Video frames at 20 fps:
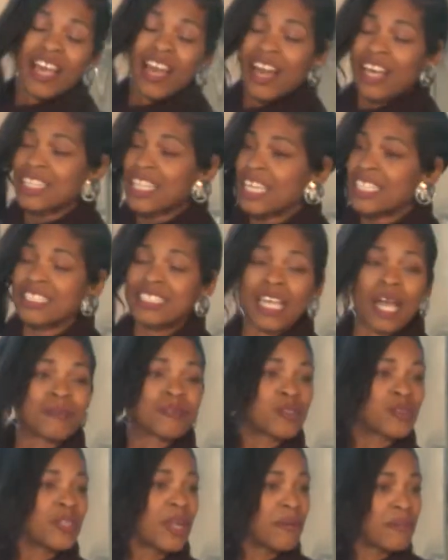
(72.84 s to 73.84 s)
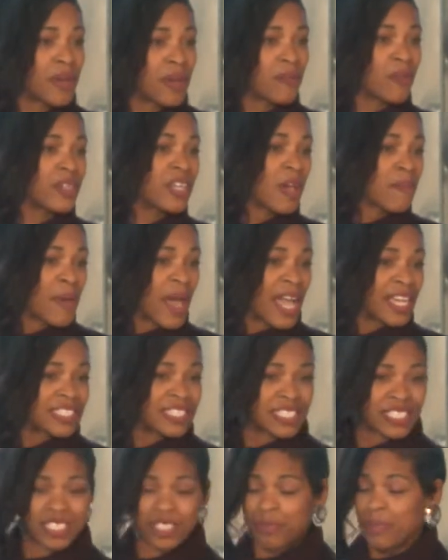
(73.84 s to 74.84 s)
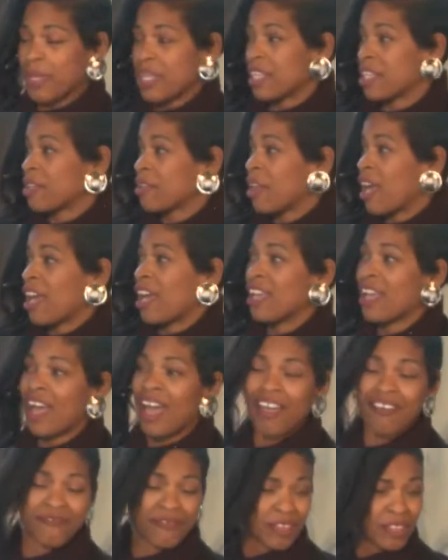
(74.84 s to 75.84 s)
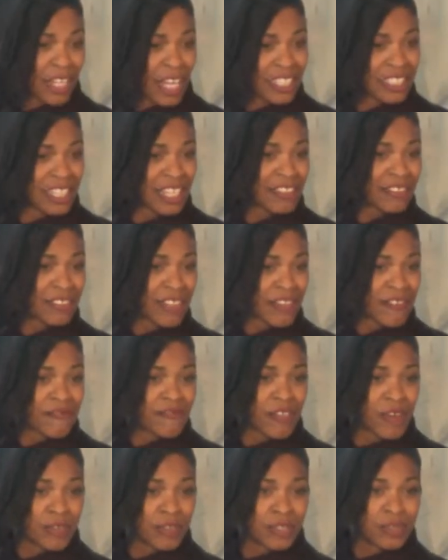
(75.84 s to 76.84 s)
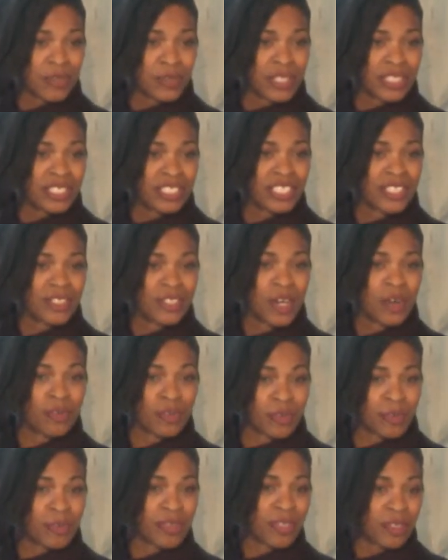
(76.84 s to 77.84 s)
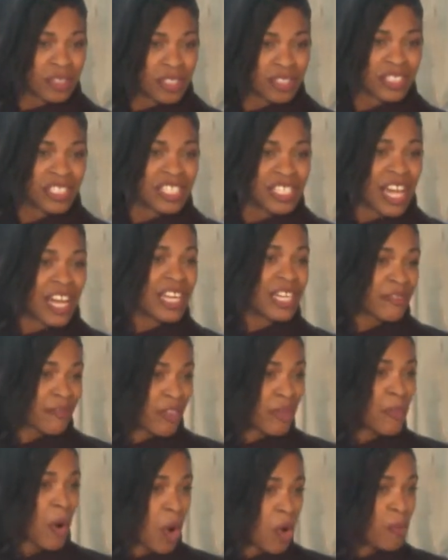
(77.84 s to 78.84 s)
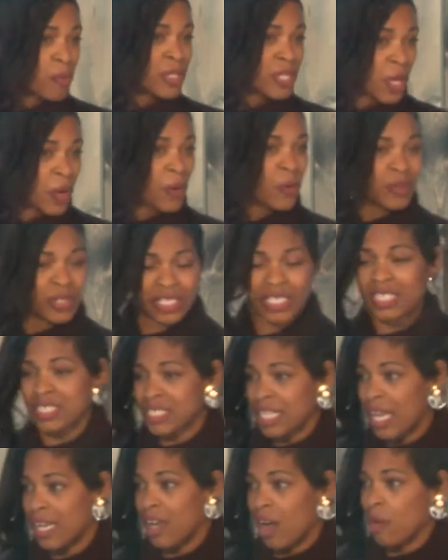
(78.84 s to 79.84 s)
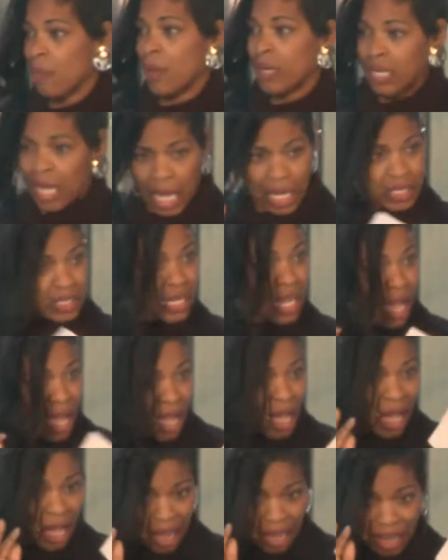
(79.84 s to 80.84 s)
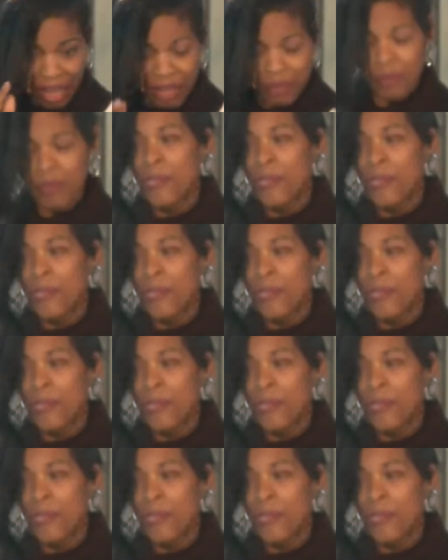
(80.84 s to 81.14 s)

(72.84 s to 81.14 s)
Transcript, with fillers: A lot of times when I'm, when I'm asked to speak, I feel like that, that first one, you know, the youngin' from Home Alone, and it's like, oh my God, no.